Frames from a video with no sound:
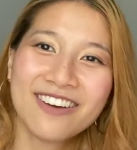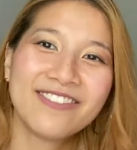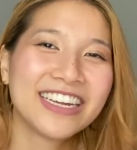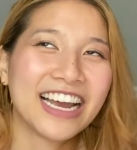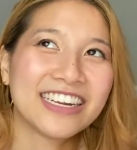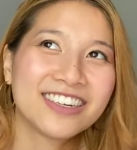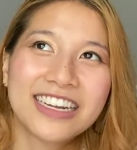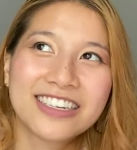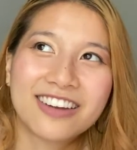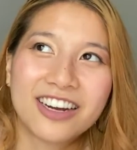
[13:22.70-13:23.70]
But yeah, you can
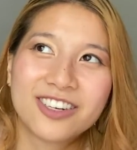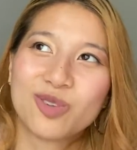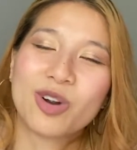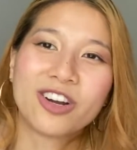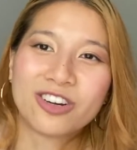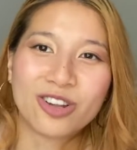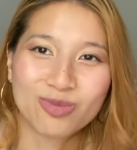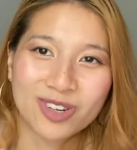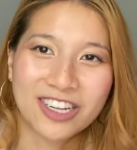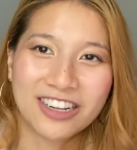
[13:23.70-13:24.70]
like talk to your partner on the
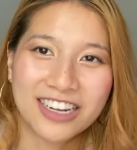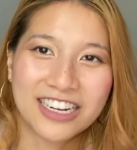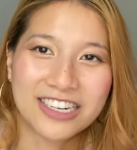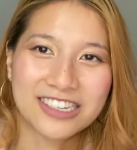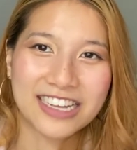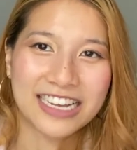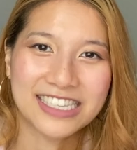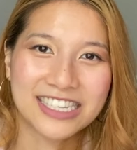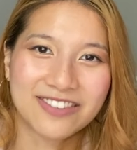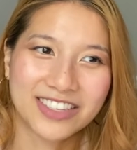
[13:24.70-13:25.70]
real and just
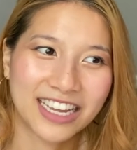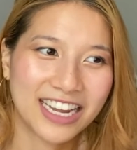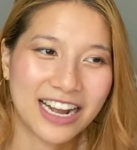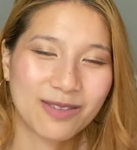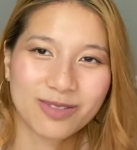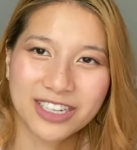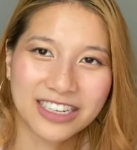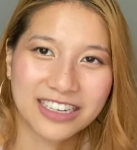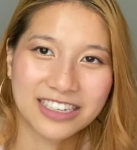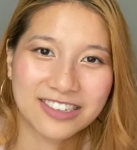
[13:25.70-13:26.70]
ask them and say, hey, I'm
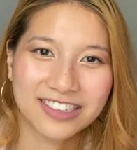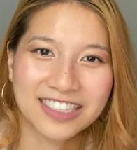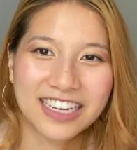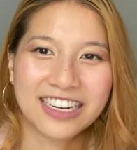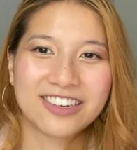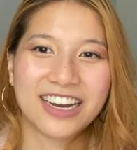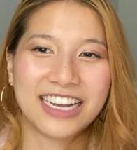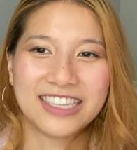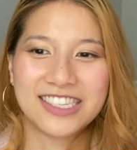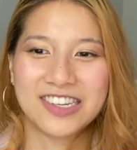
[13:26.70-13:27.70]
really interested in
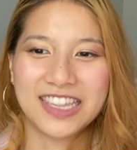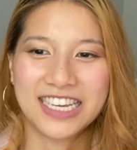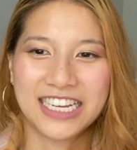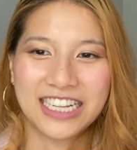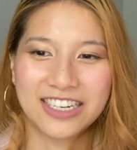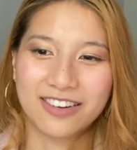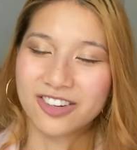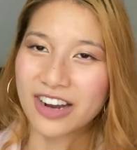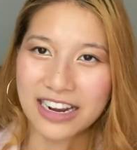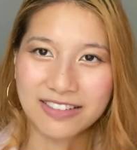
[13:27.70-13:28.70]
trying this new thing, like, do you want
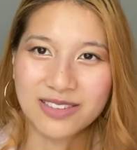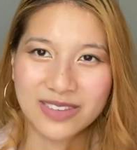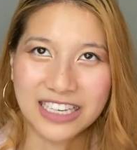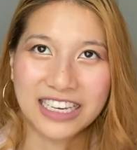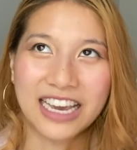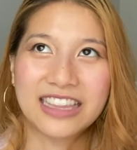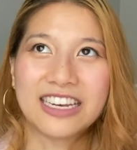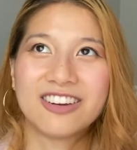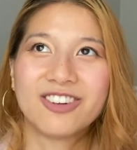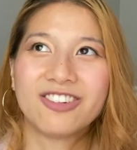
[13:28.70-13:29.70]
to try it with me? And
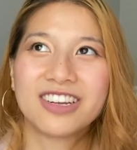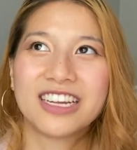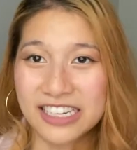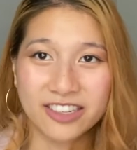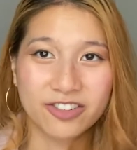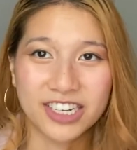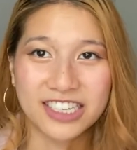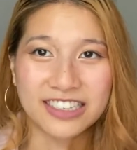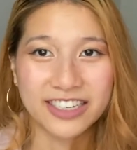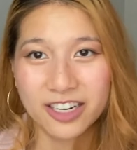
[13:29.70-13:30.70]
then you both can ask some
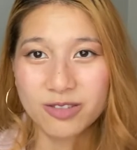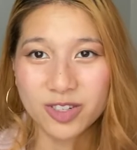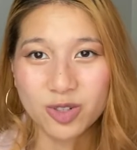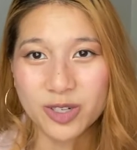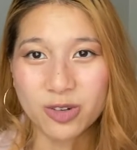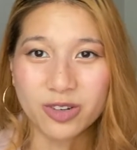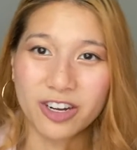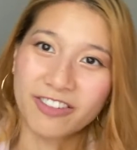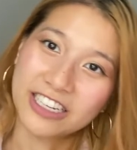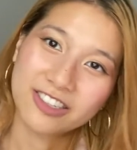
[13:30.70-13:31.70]
questions like, oh, would you be cool
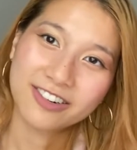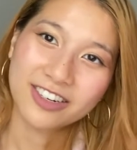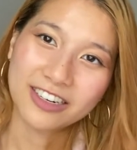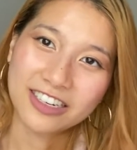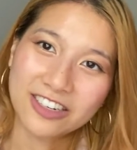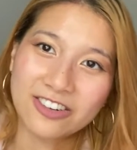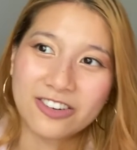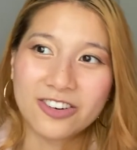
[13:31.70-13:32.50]
if I squirted on you?